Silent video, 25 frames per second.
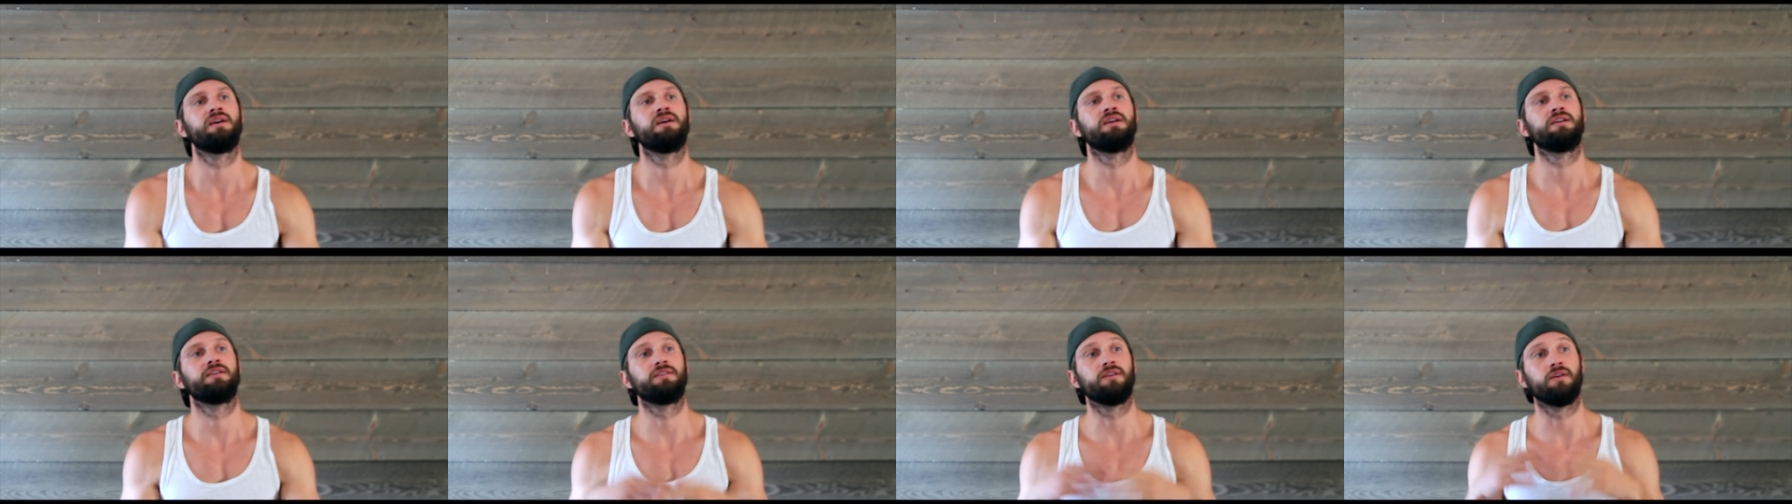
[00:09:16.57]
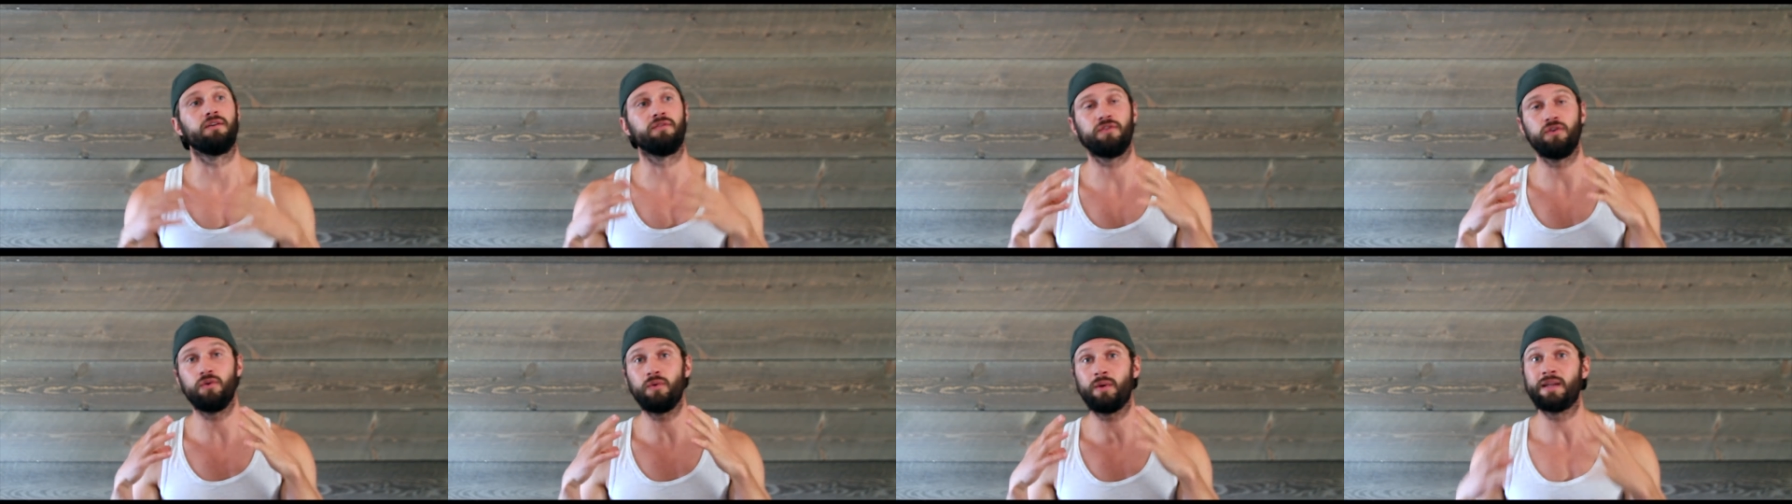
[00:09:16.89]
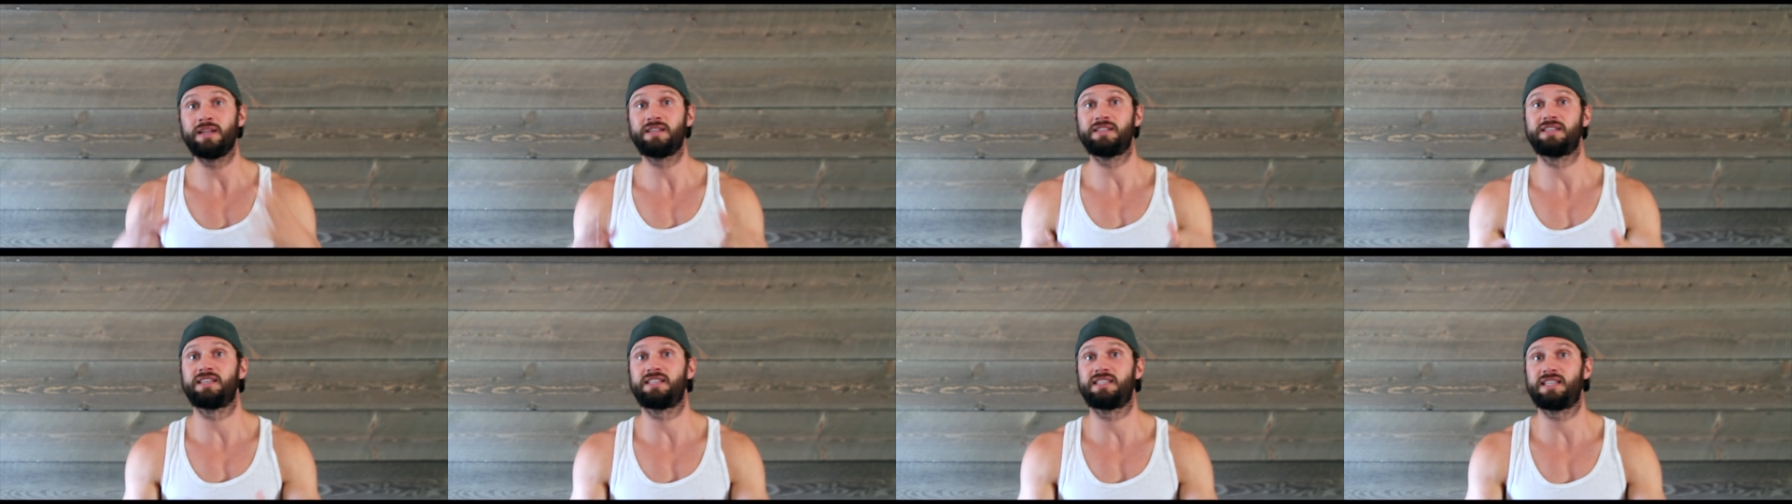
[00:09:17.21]
So if you
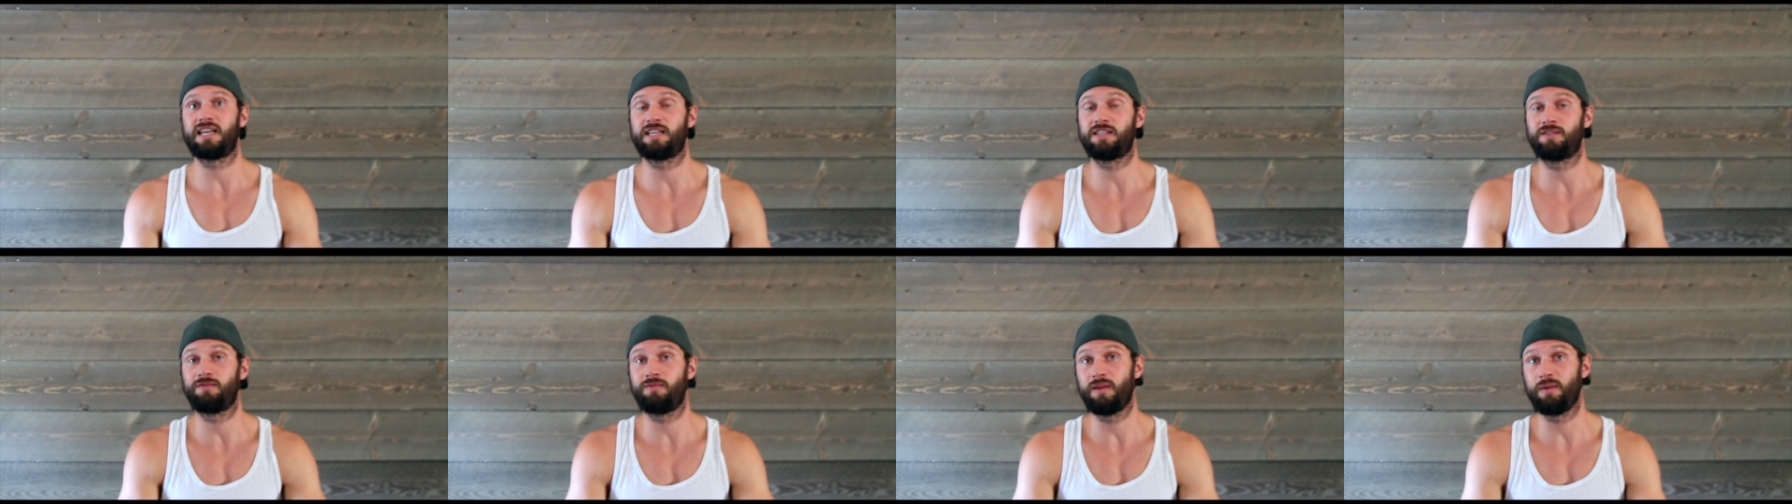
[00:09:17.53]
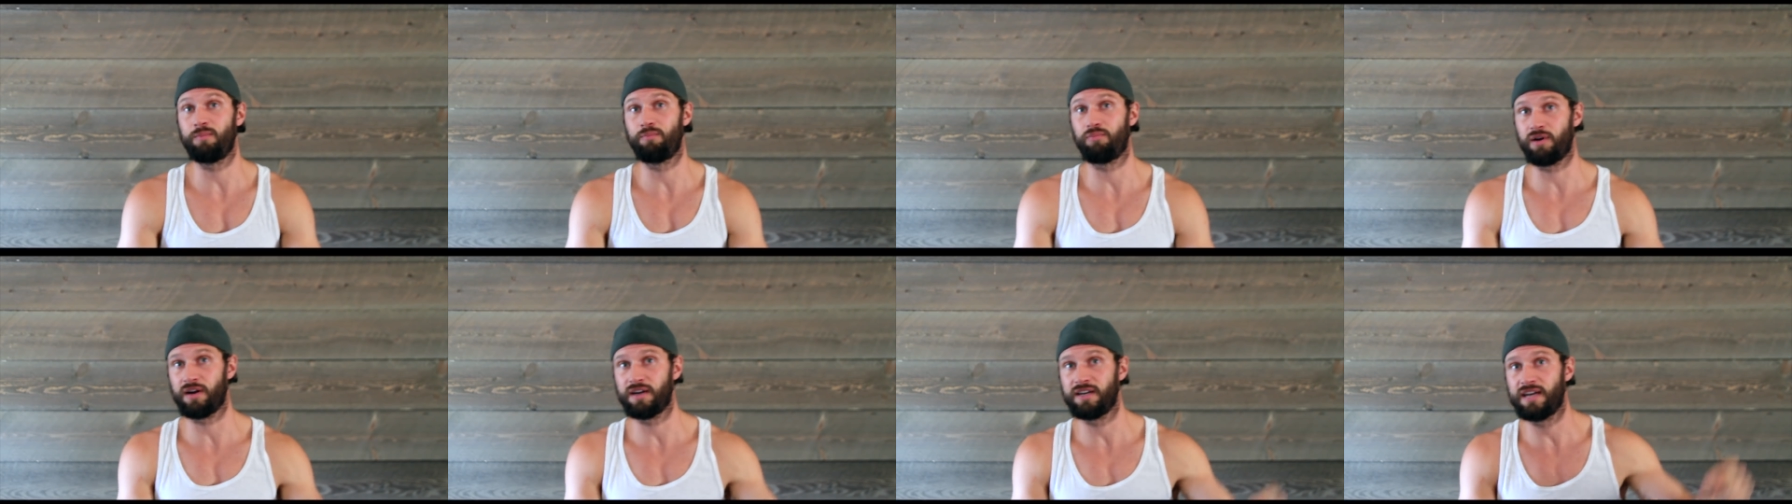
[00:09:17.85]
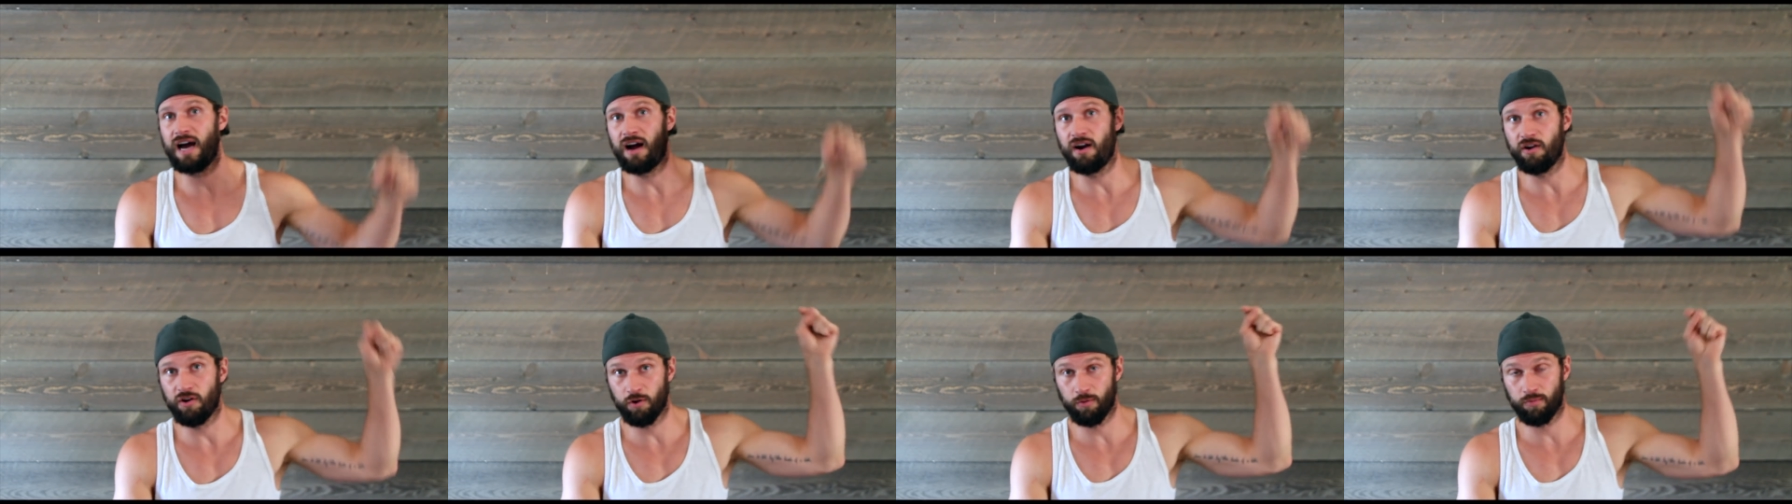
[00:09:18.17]
can successfully bring
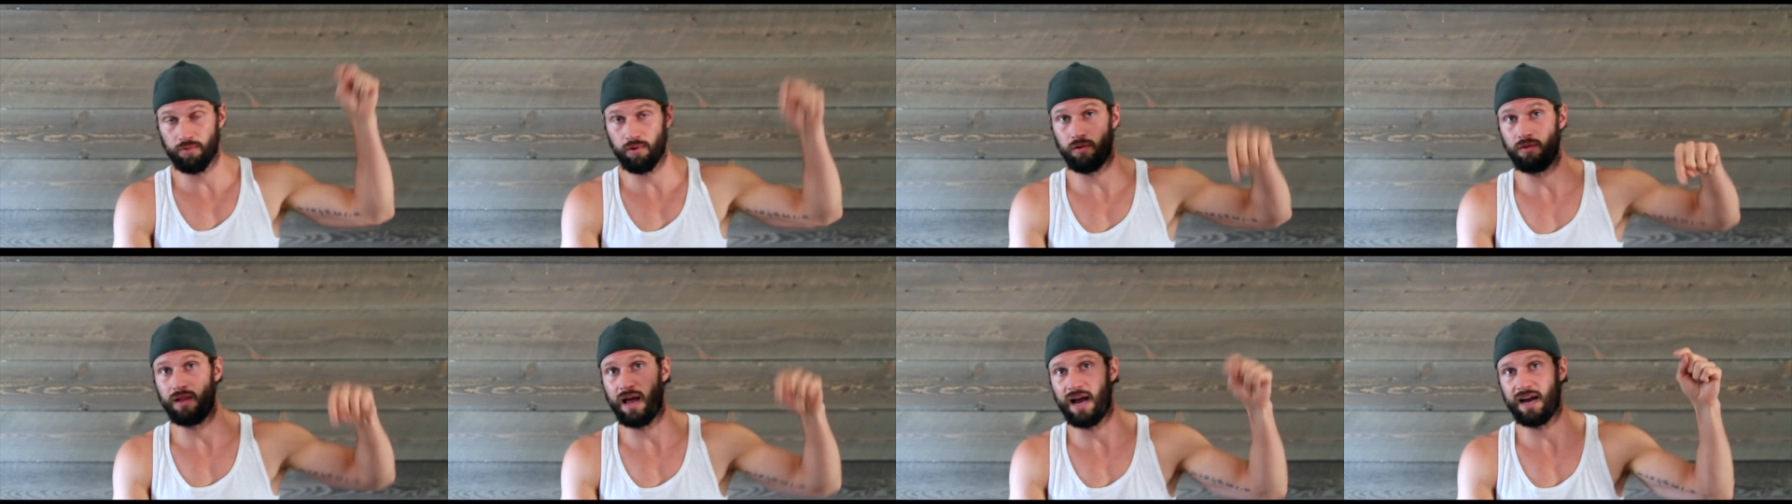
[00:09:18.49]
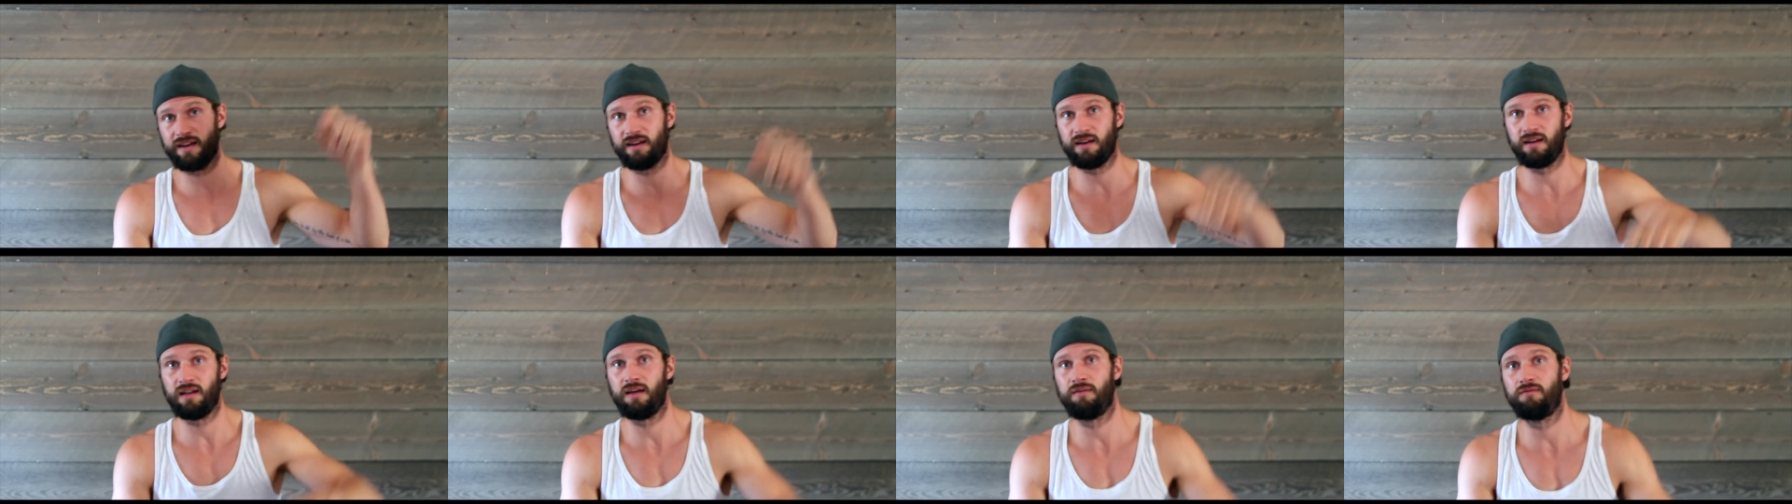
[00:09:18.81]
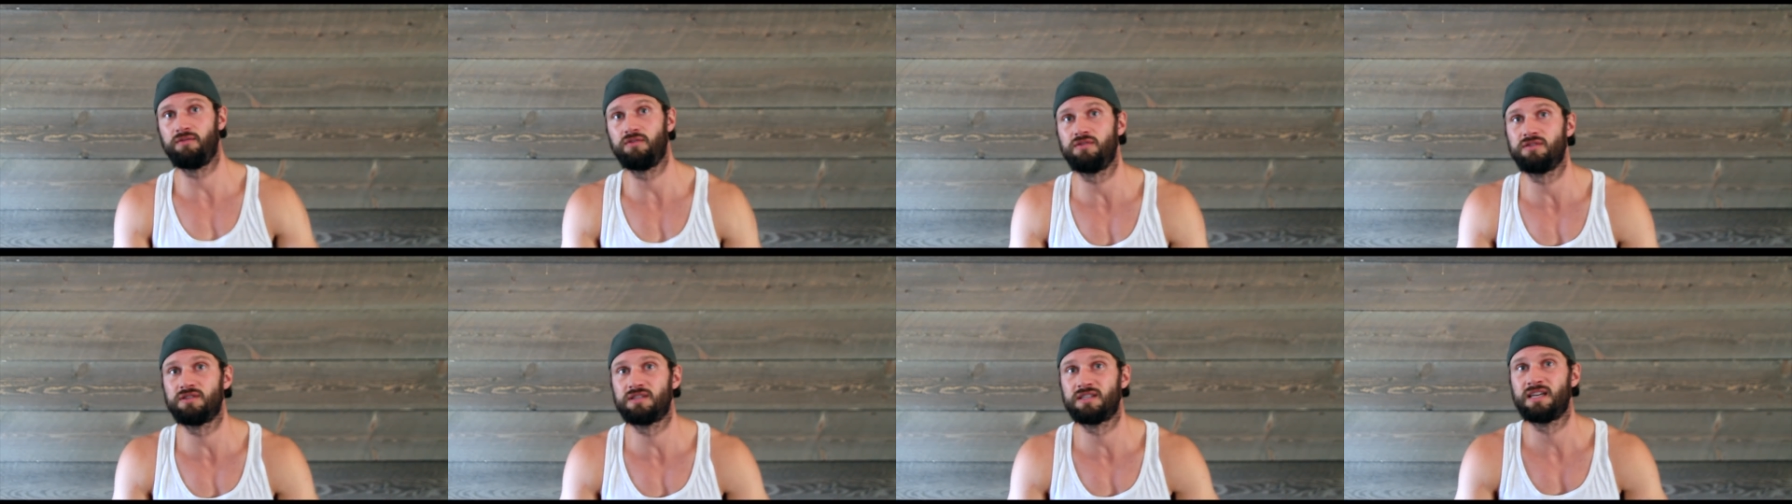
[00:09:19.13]
down your prolactin
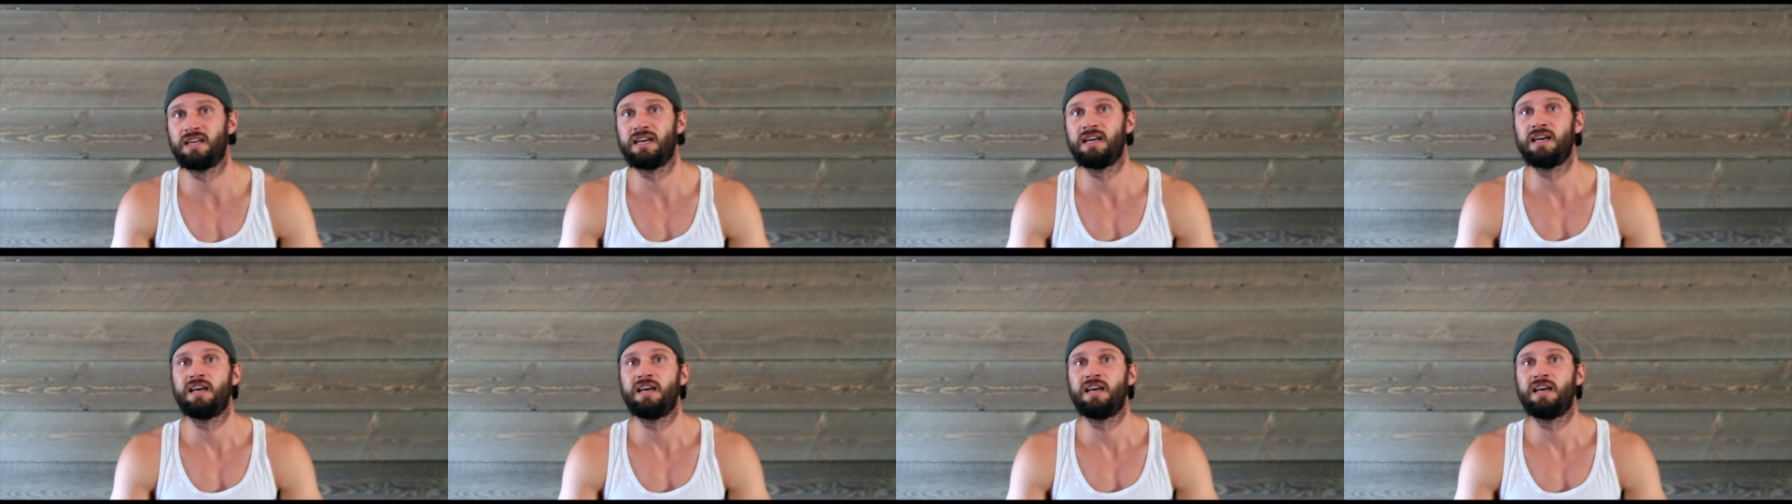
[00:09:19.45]
levels,